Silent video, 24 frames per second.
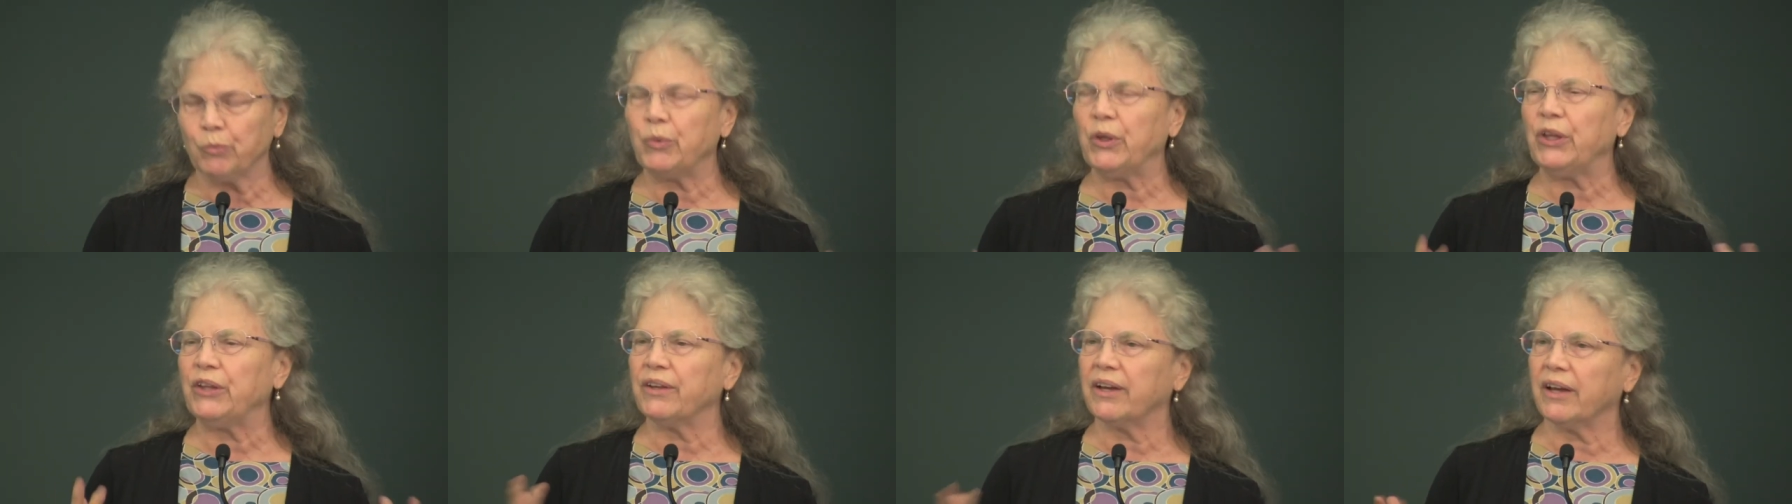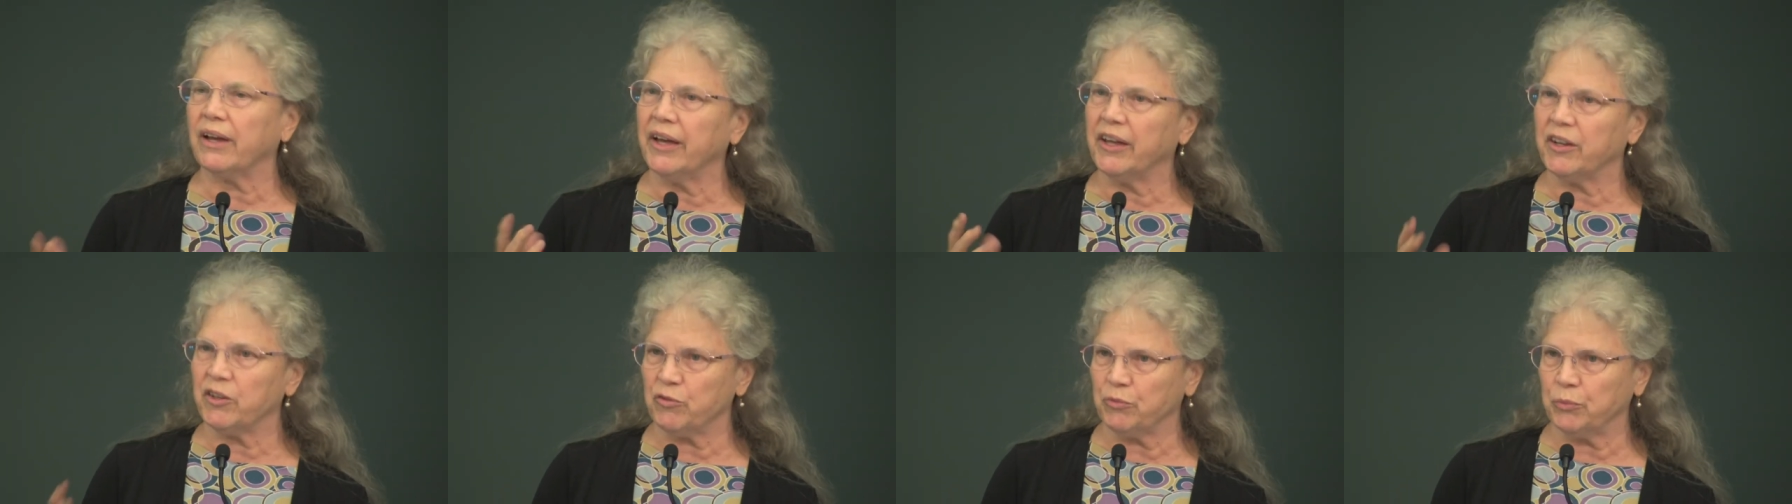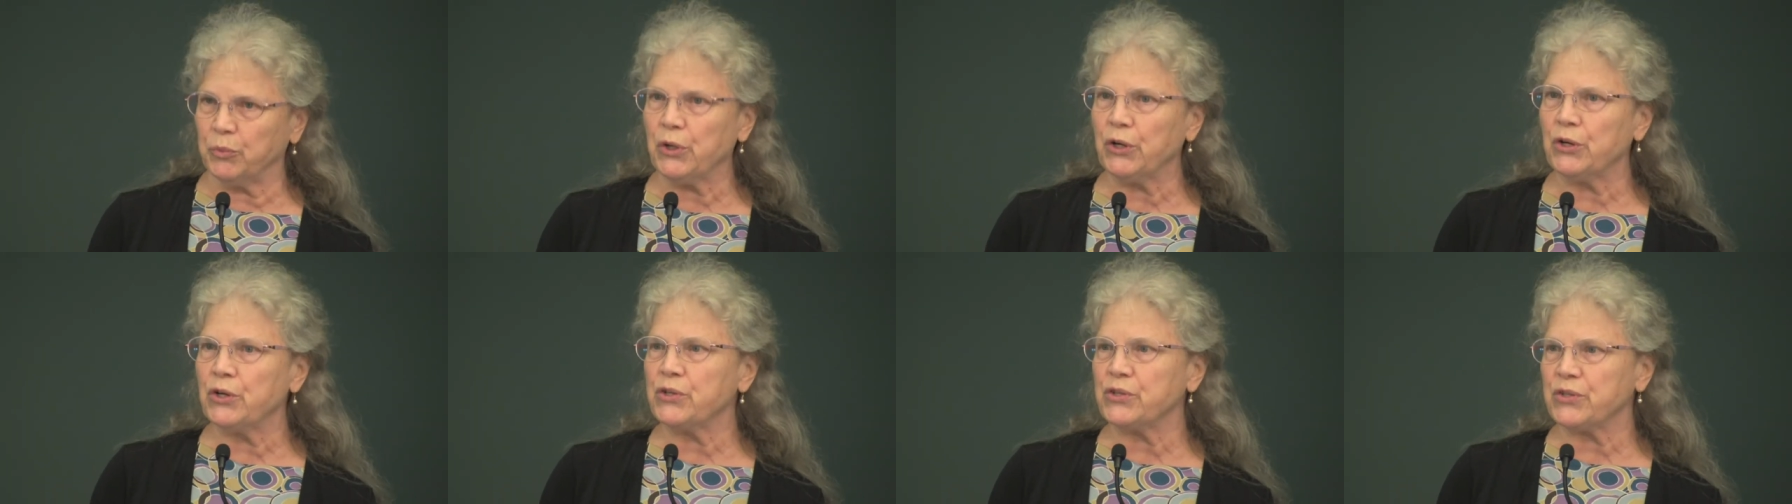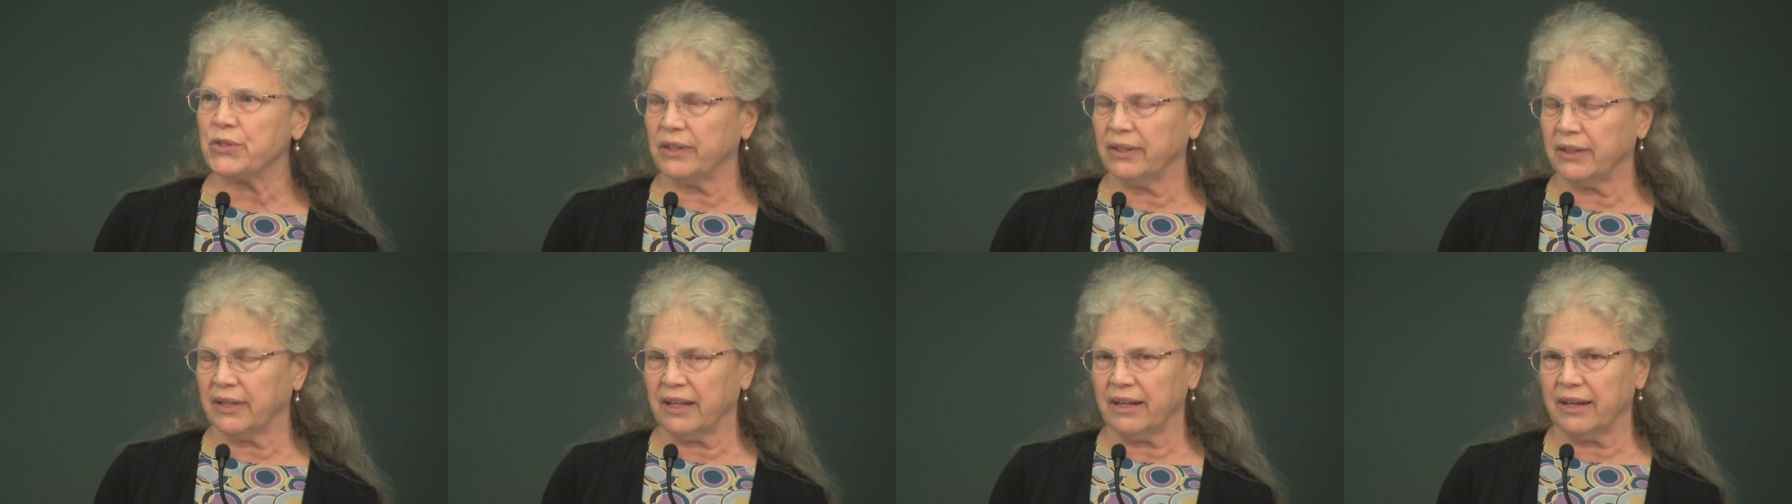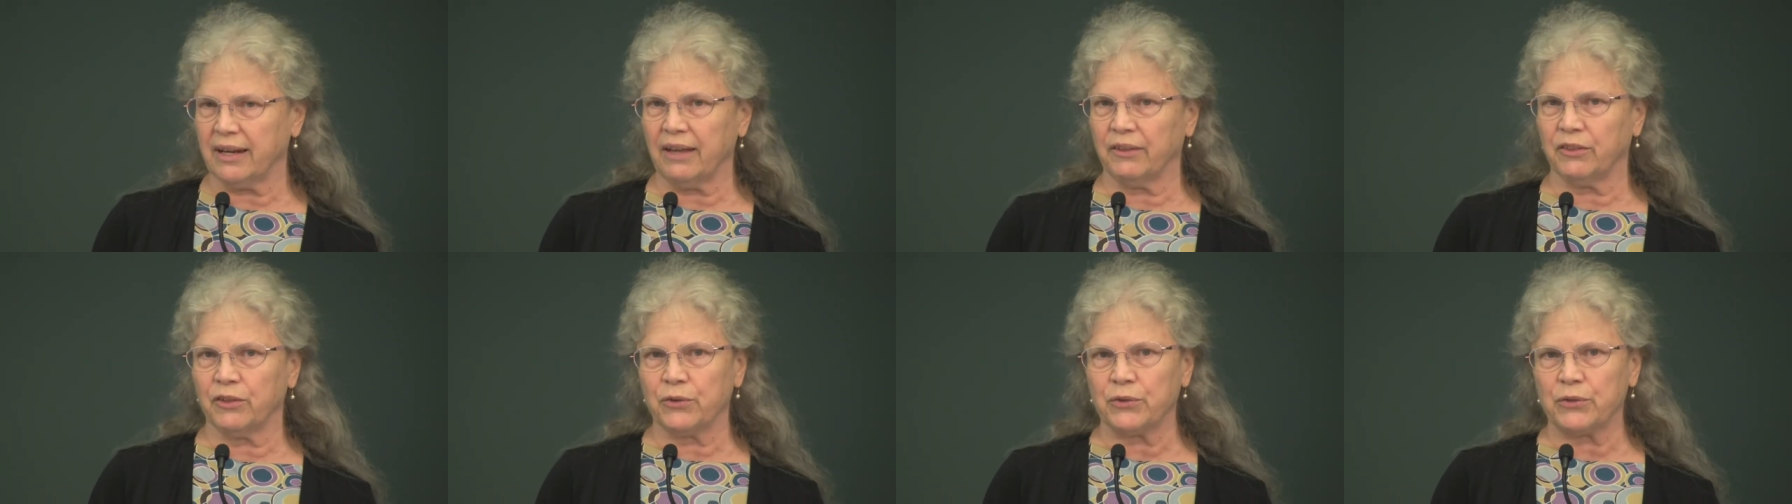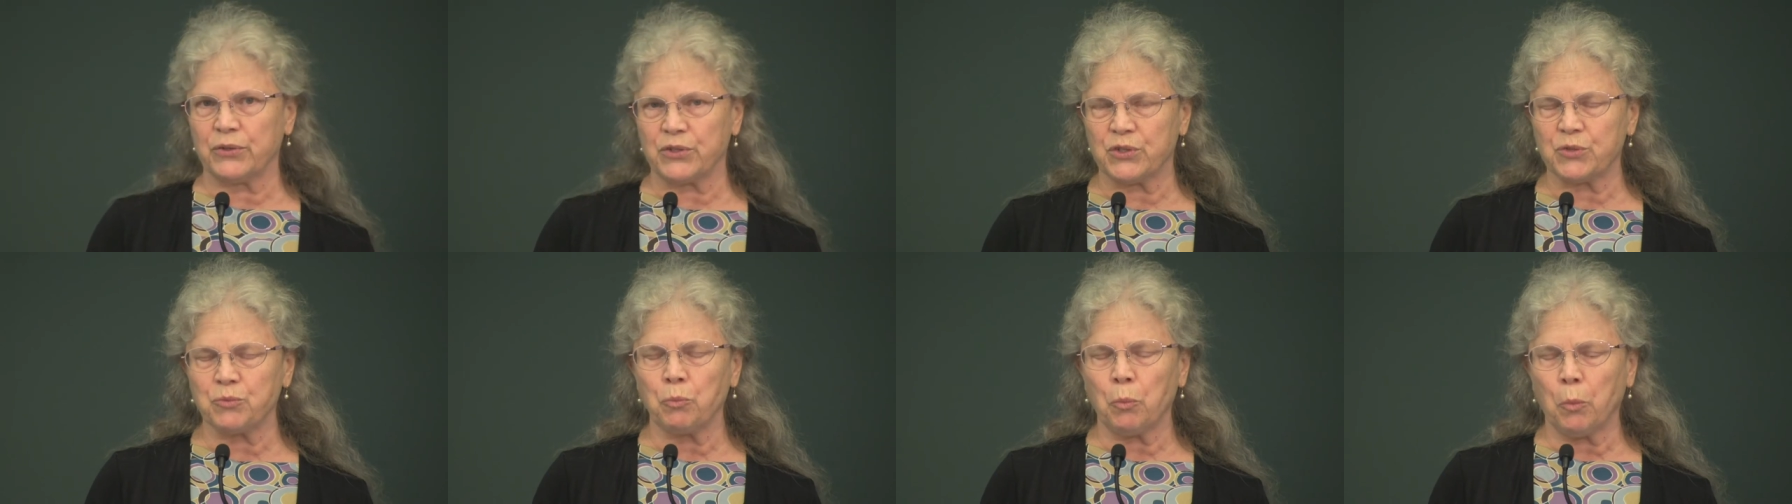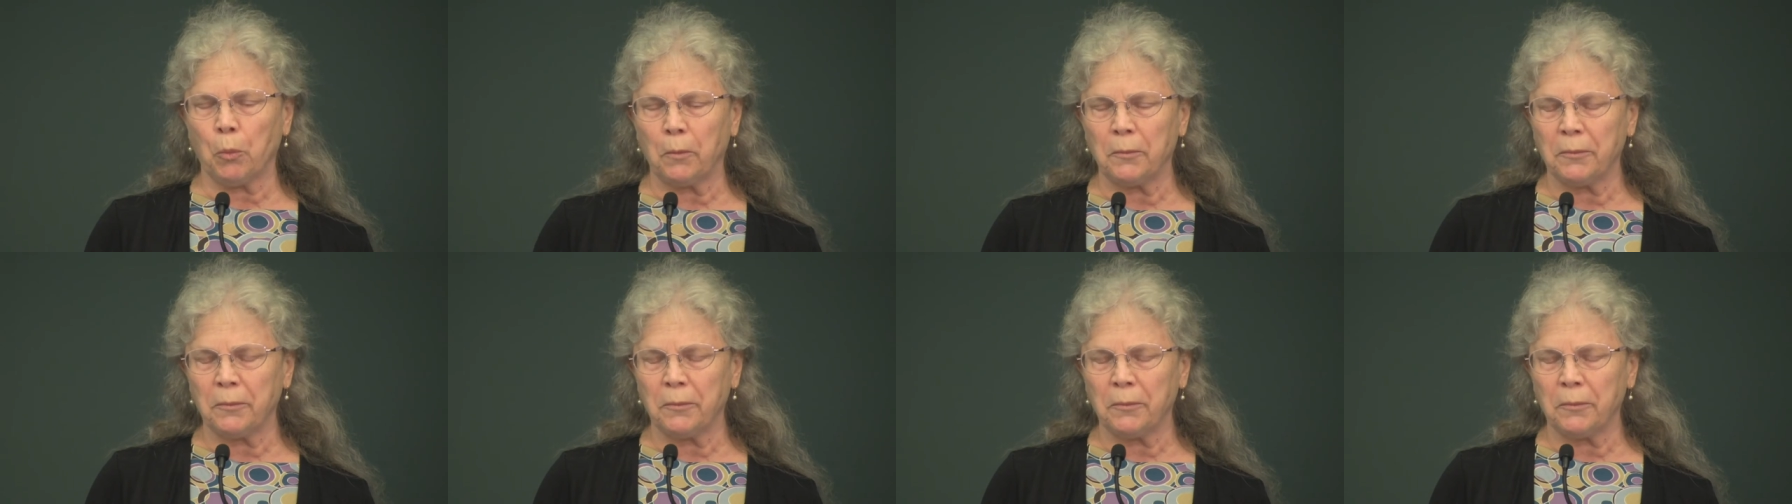be the kind of person that others,